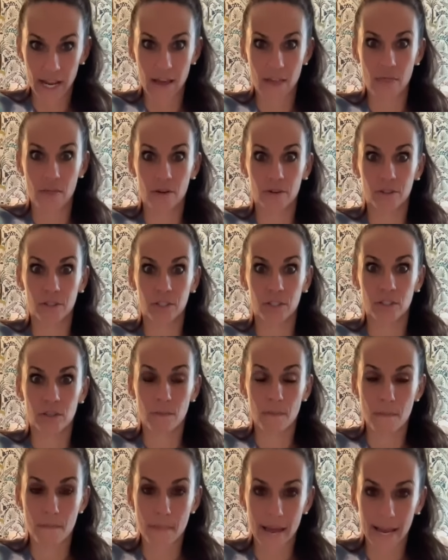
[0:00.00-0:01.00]
and they're just
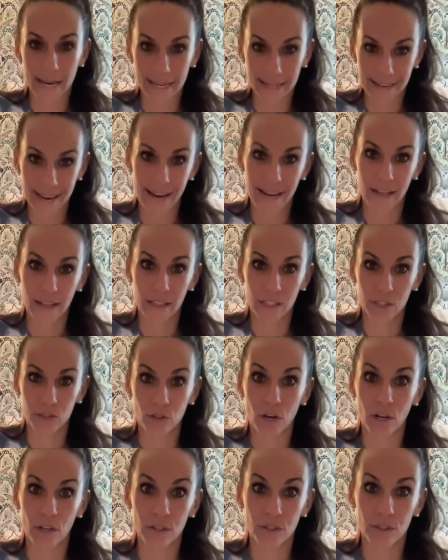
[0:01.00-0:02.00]
magnetically
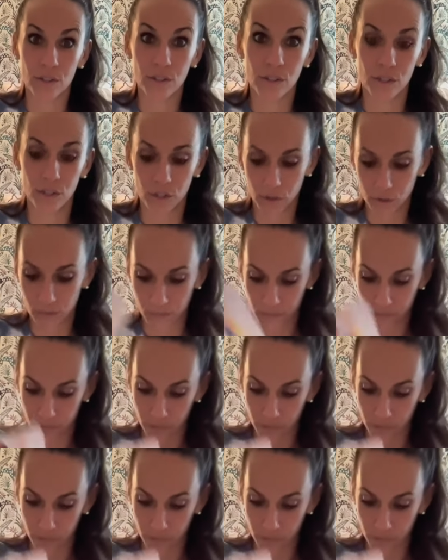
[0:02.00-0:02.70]
drawn to you.